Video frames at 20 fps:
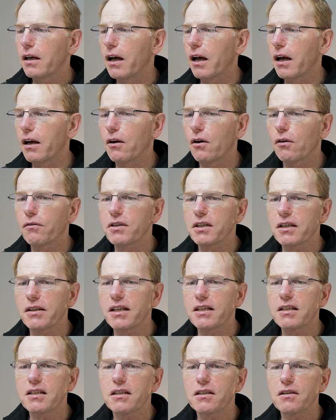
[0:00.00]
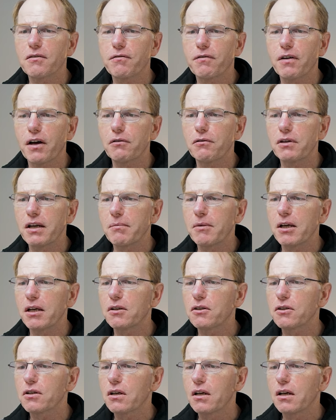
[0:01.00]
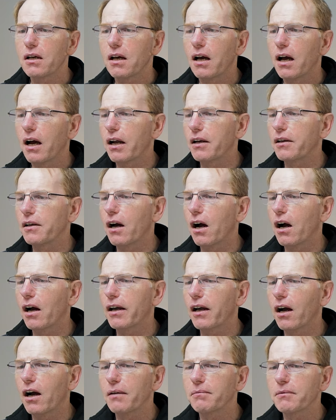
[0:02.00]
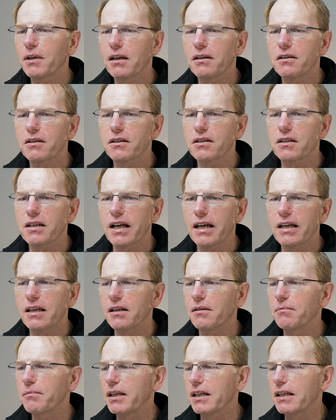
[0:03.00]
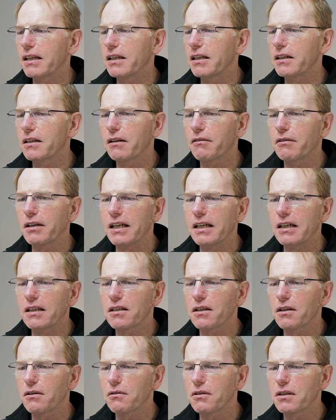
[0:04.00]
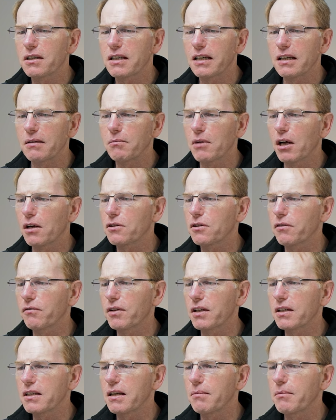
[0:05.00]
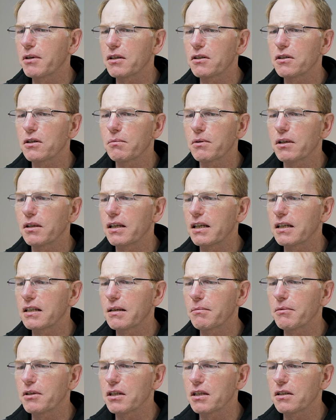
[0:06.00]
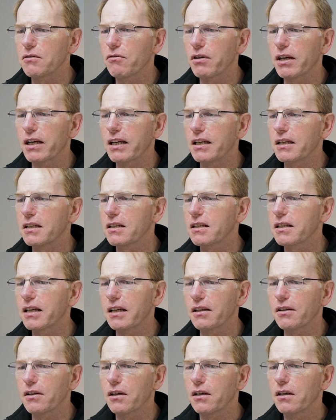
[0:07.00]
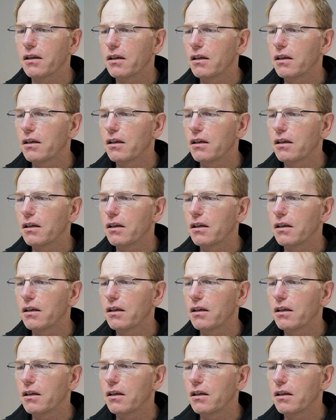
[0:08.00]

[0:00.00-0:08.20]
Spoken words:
obviously this is the phone image, and I'm going to say immediately, you don't need to see much of this image to be these images really to see that